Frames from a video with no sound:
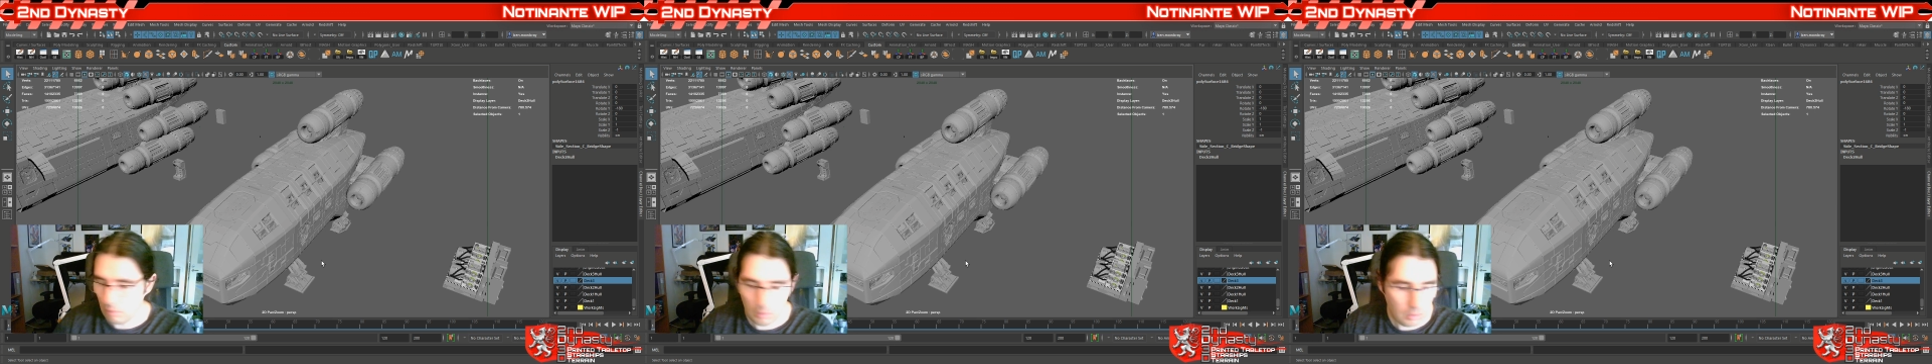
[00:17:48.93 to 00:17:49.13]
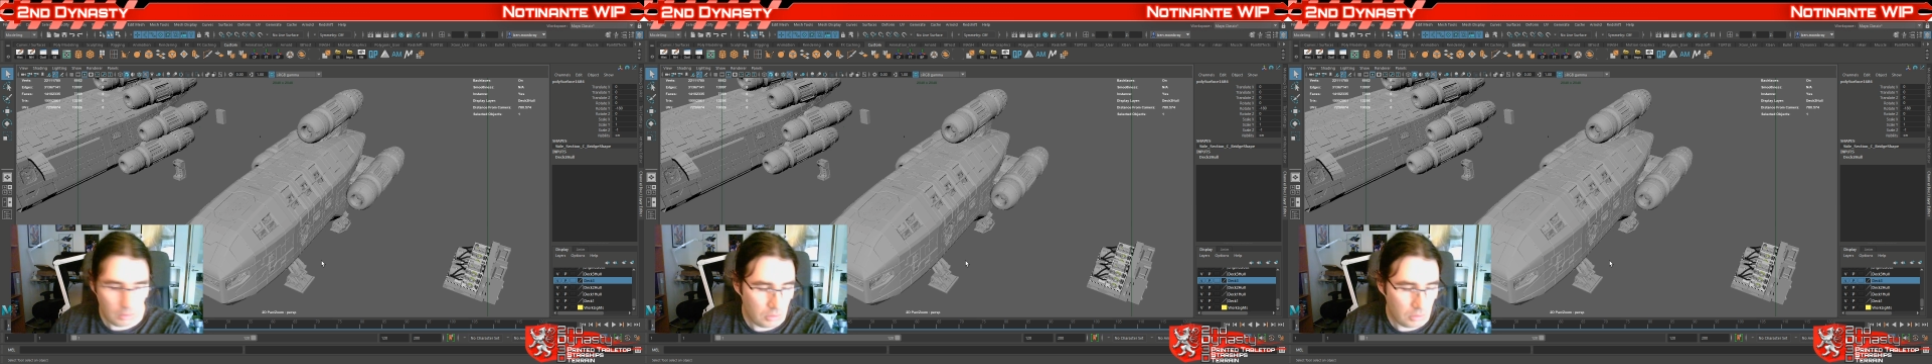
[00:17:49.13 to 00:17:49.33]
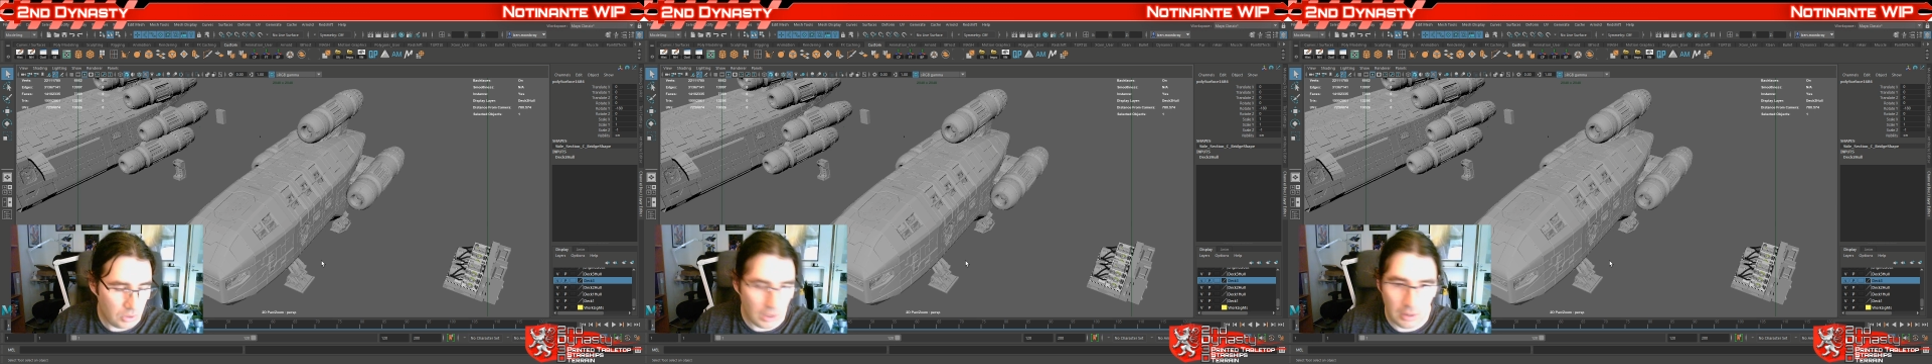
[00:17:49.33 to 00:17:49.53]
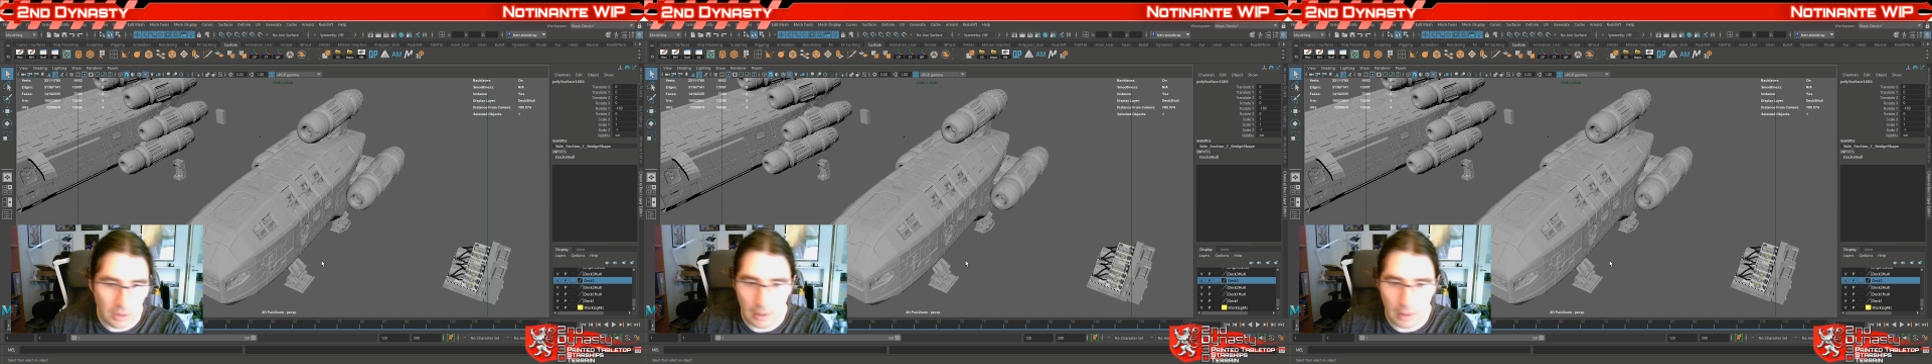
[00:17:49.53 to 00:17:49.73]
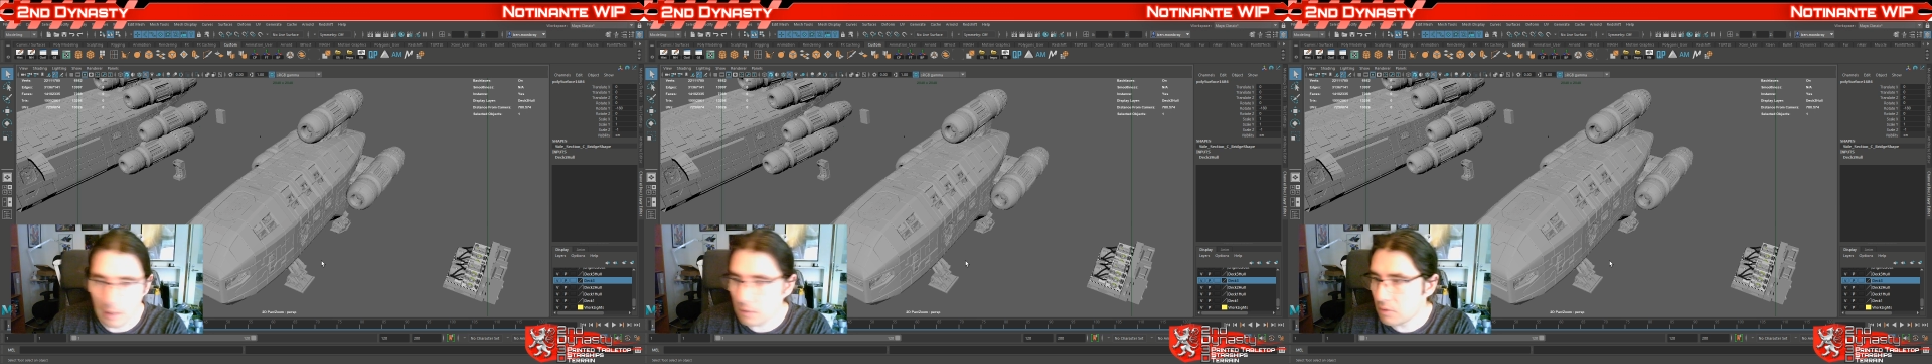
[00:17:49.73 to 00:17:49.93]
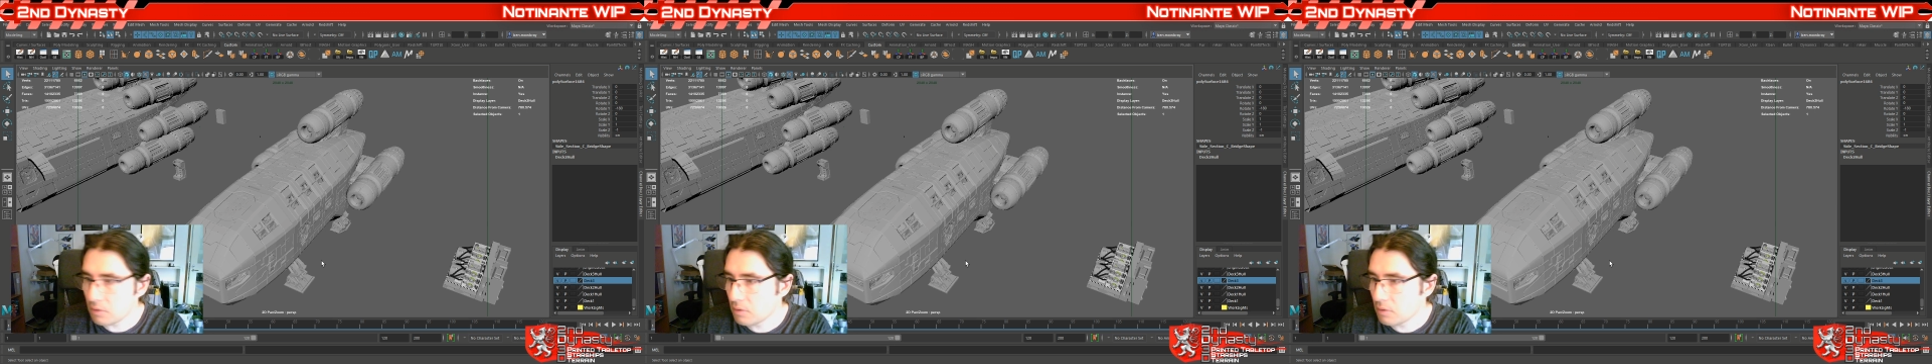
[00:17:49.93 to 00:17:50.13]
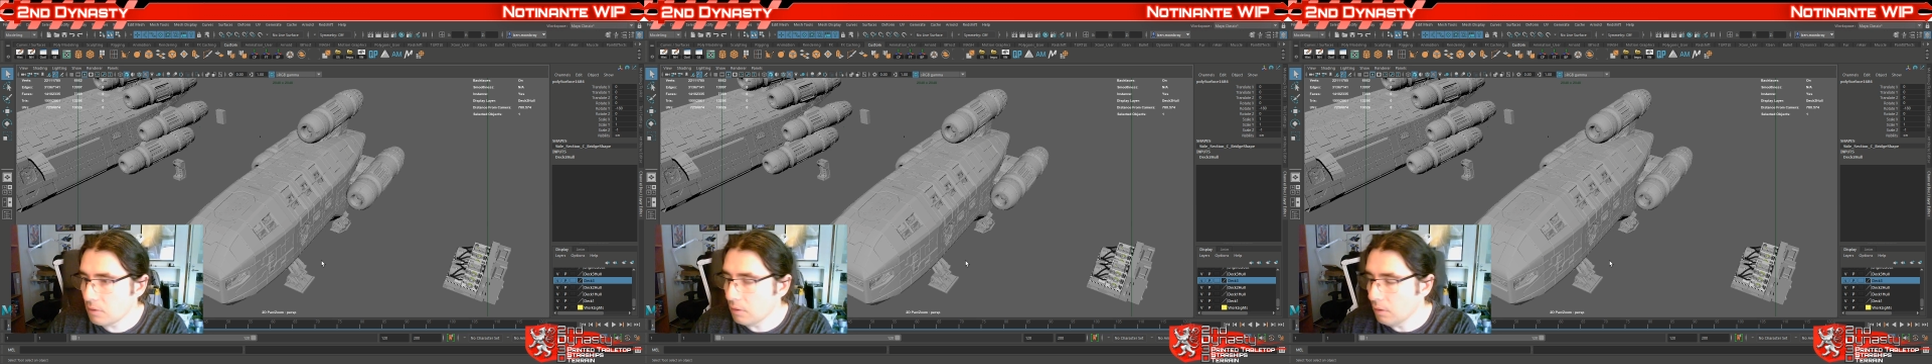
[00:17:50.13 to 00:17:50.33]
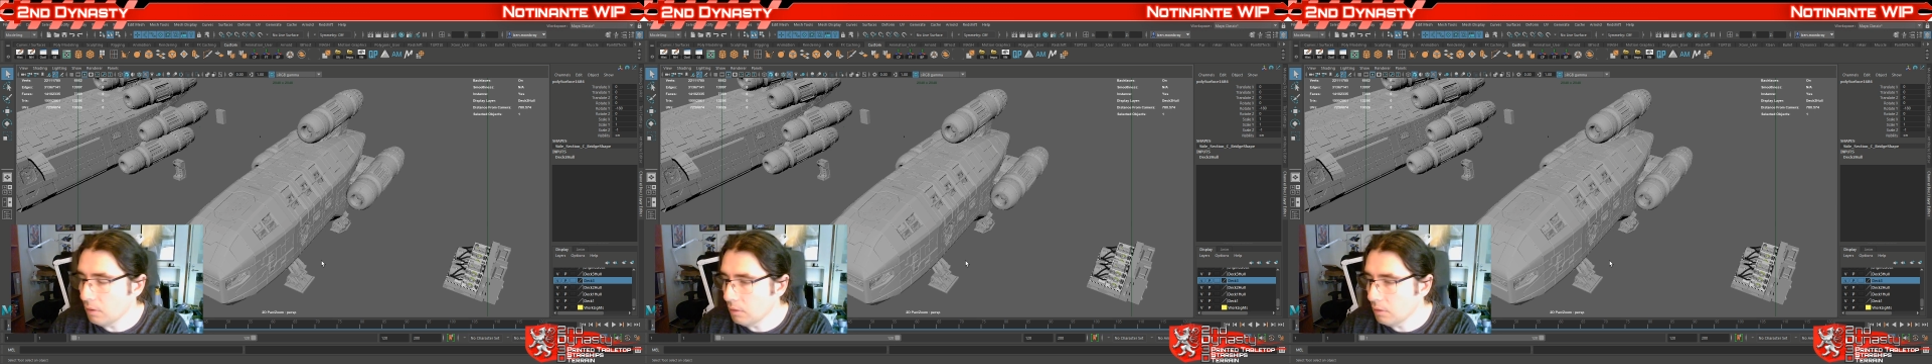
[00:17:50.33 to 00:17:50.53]

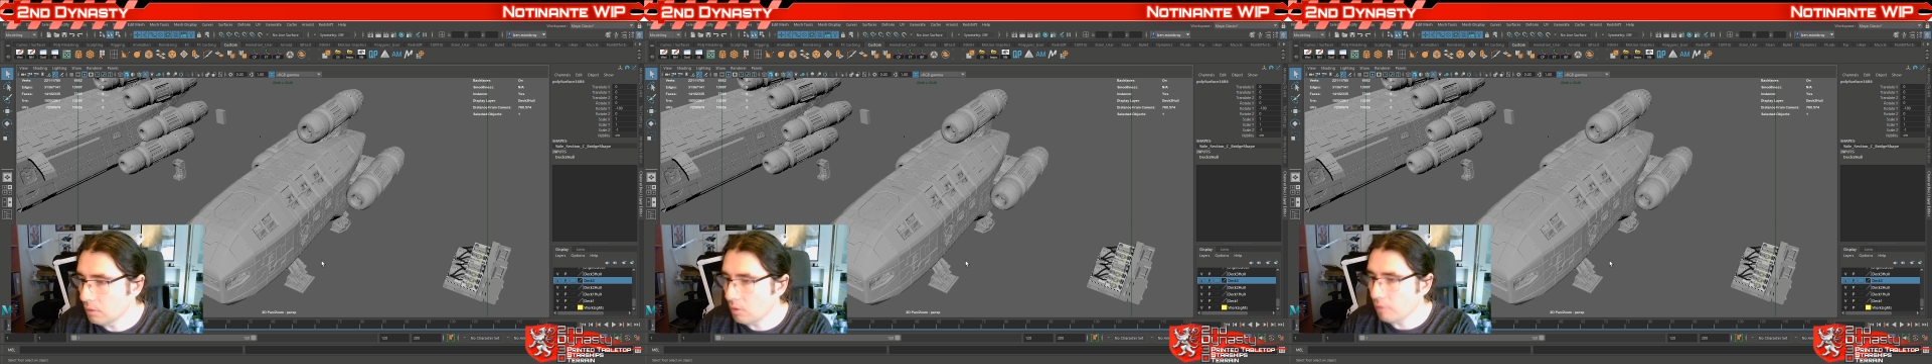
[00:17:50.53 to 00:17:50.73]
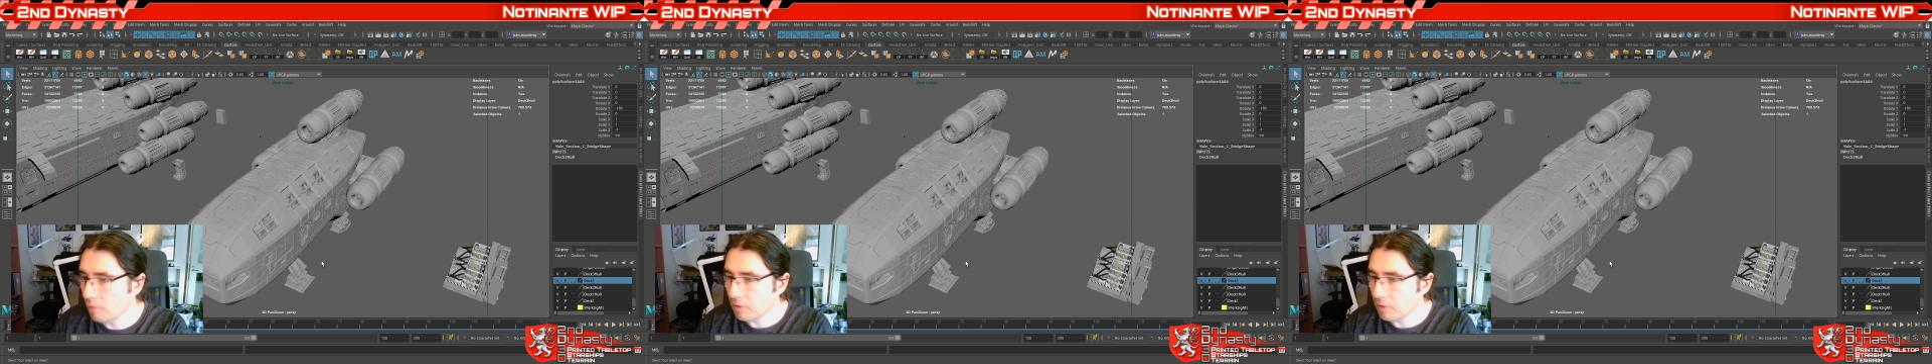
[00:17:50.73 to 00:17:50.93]
GTX graphic